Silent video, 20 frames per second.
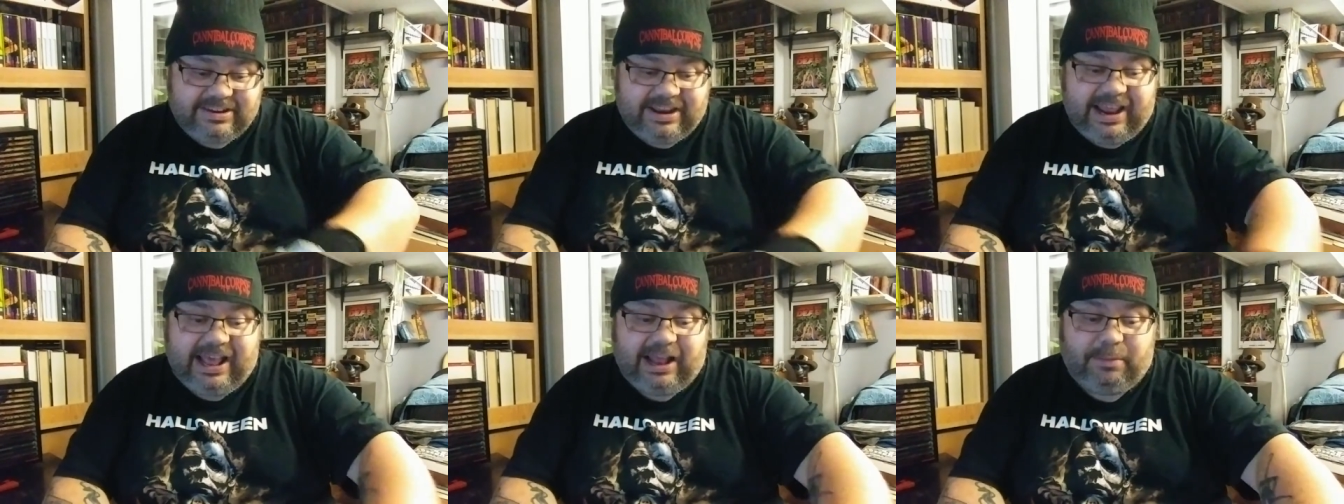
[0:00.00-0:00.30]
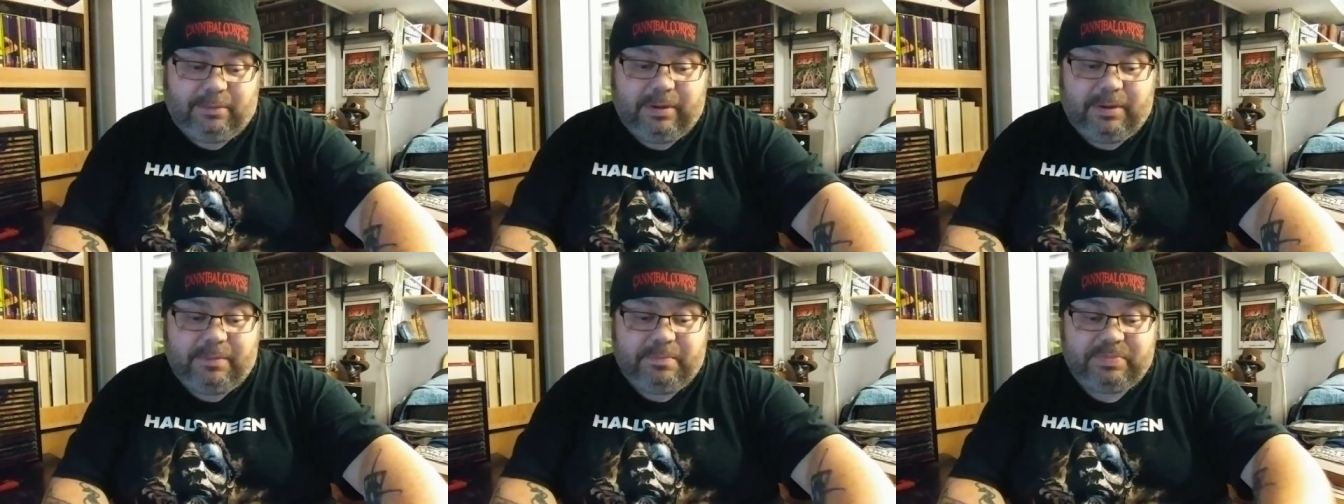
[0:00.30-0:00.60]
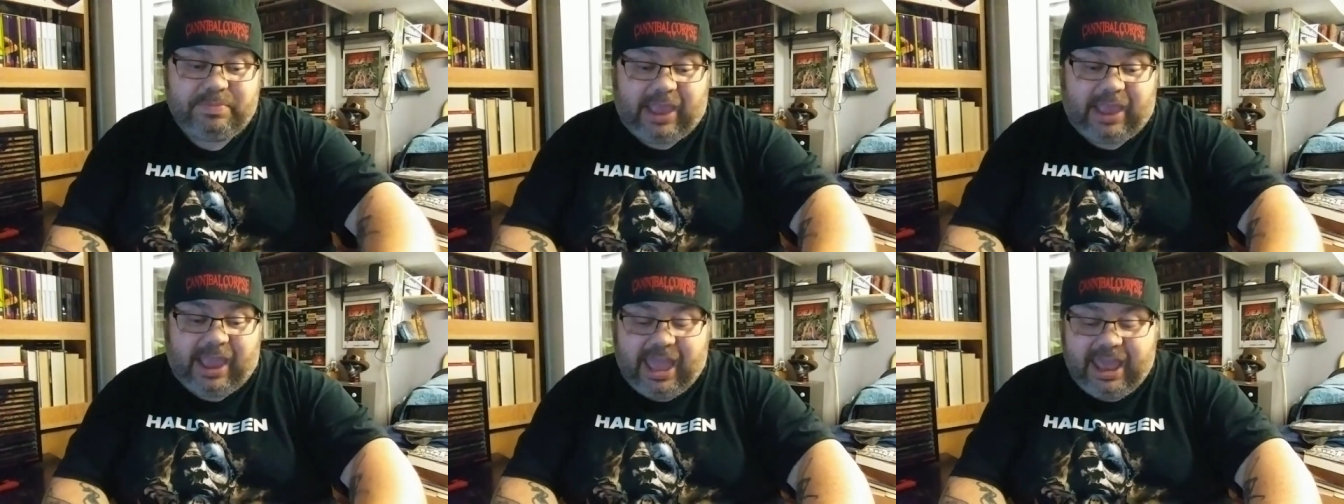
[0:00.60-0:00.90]
an
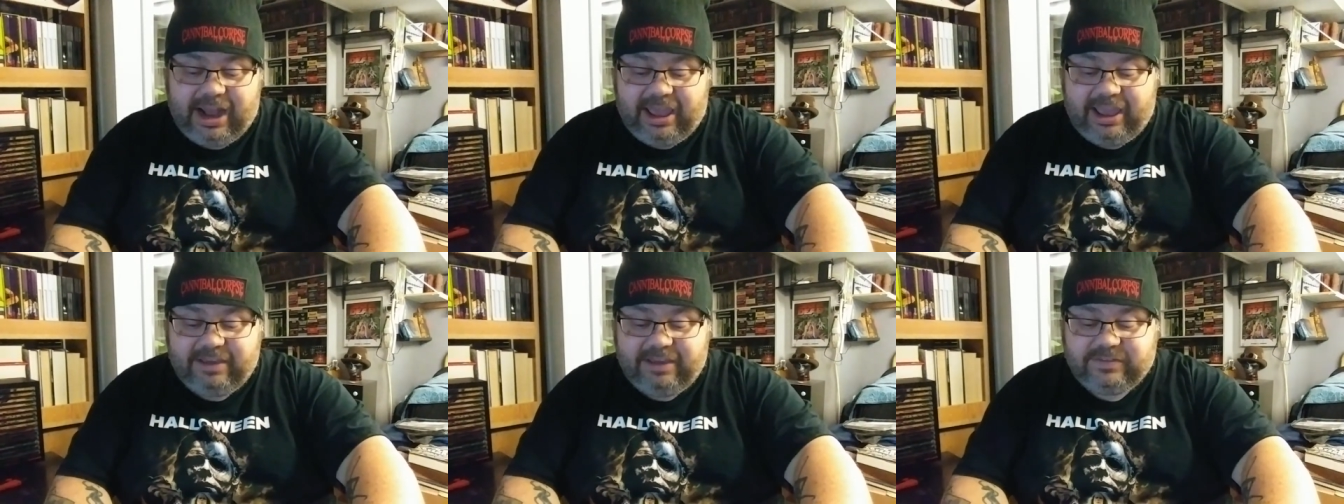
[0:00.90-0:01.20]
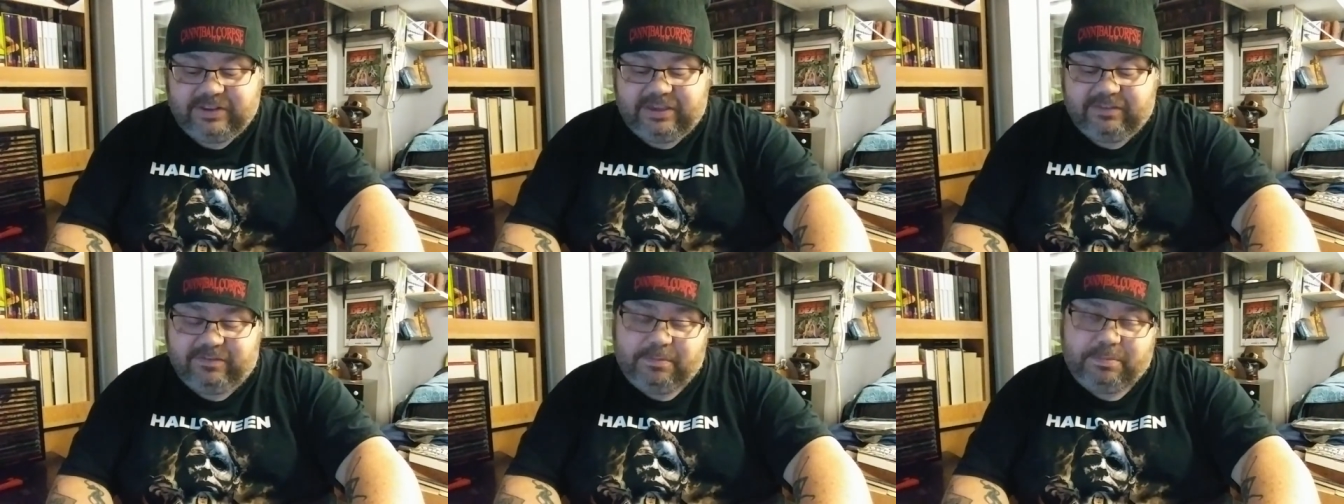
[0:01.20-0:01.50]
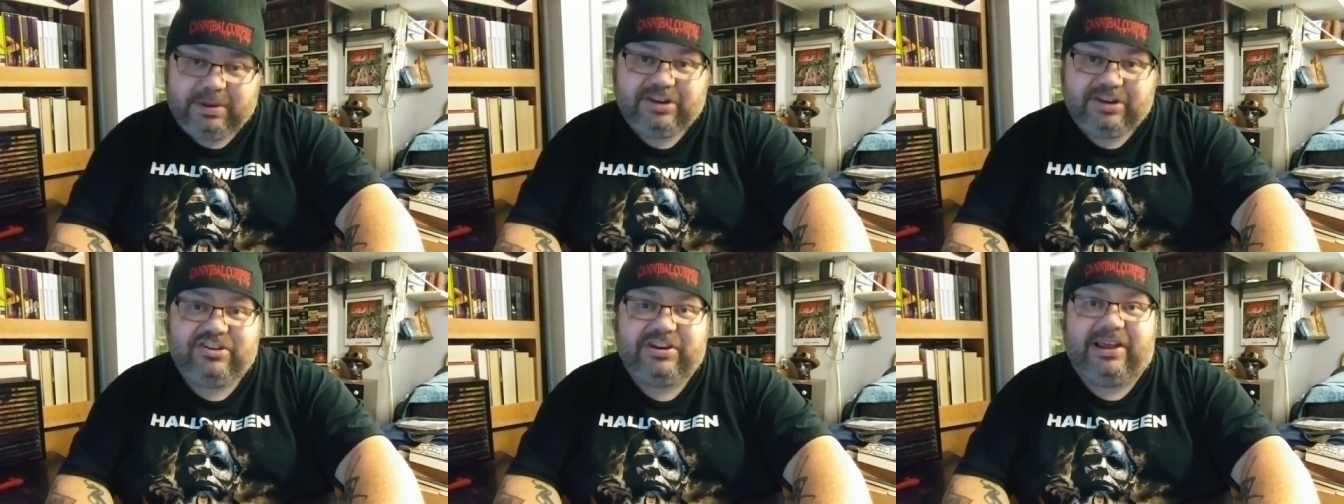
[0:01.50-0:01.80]
album, and I have to give a
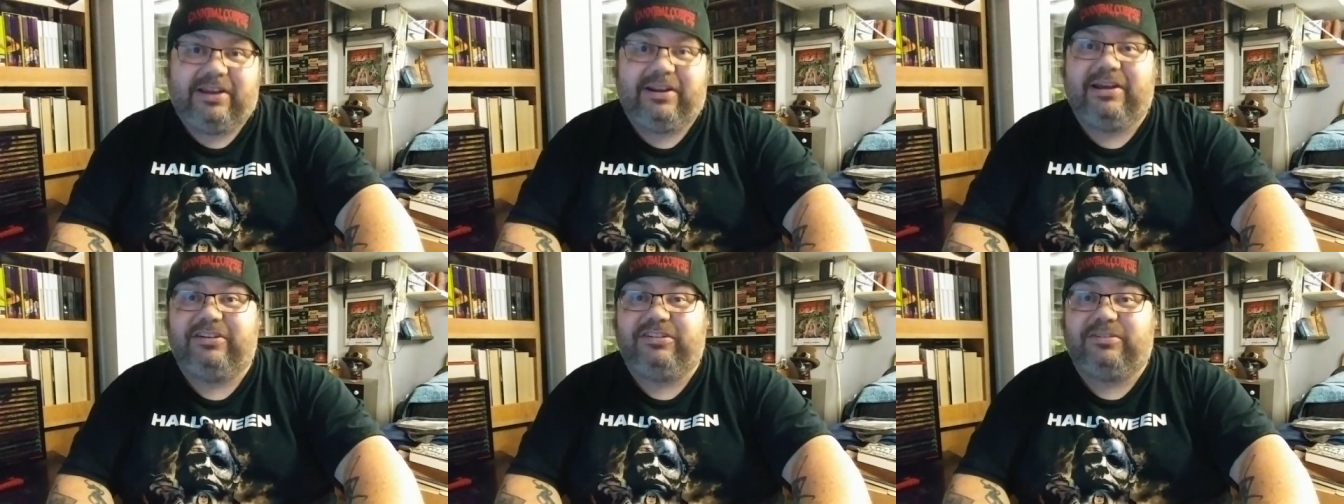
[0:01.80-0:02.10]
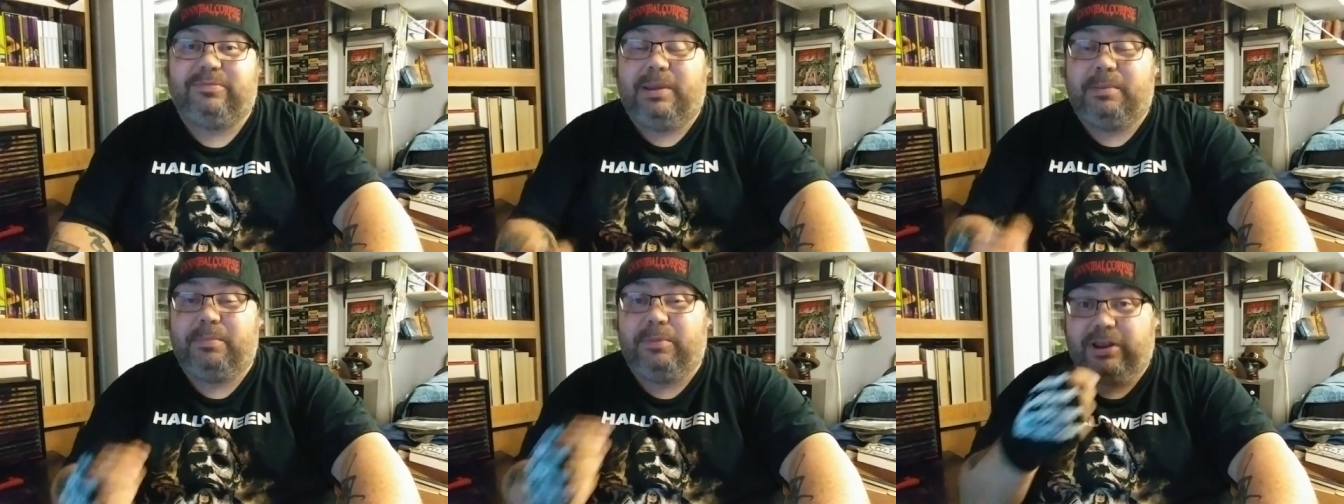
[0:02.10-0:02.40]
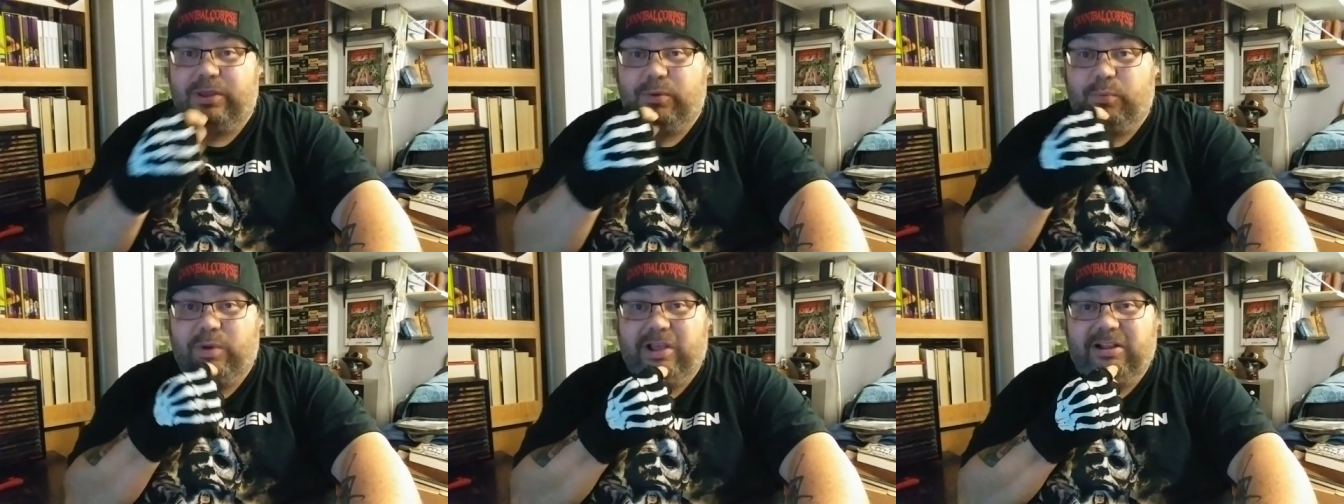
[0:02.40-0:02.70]
big shout-out to my
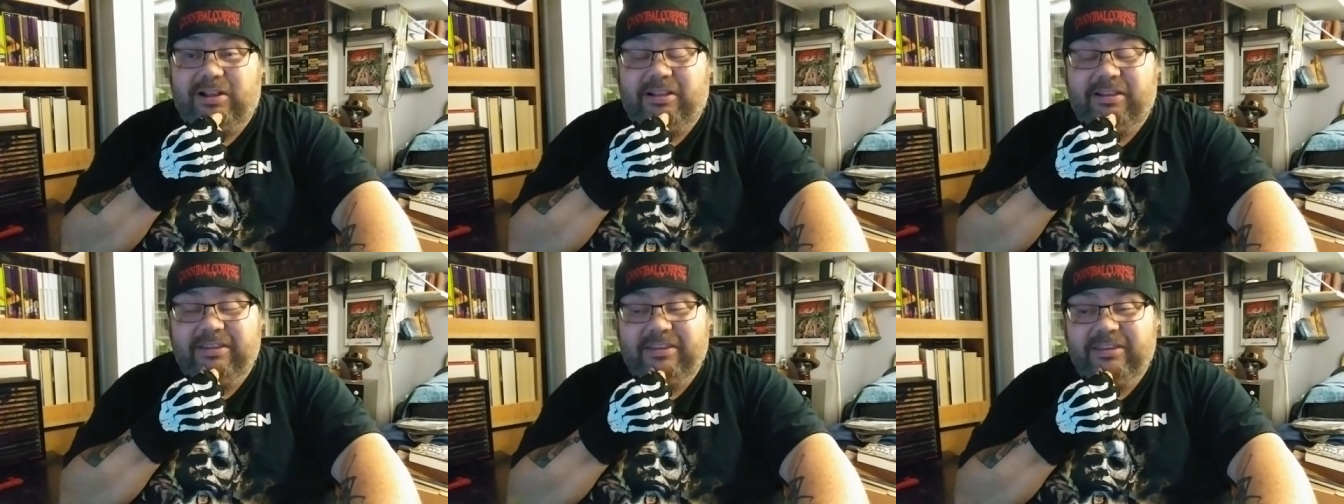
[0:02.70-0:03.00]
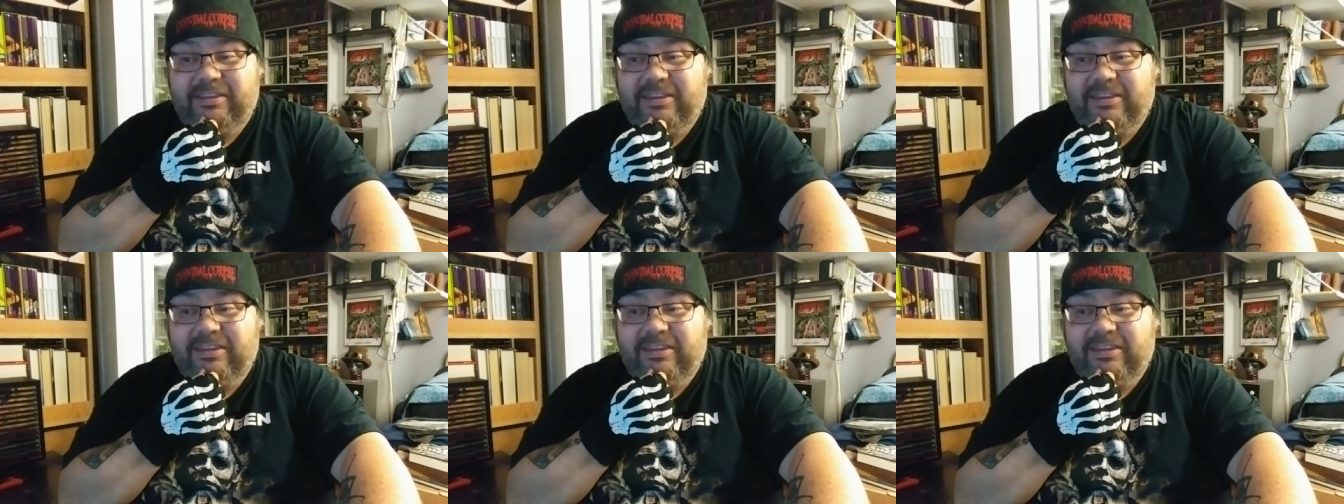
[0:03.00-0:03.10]
buddy Will.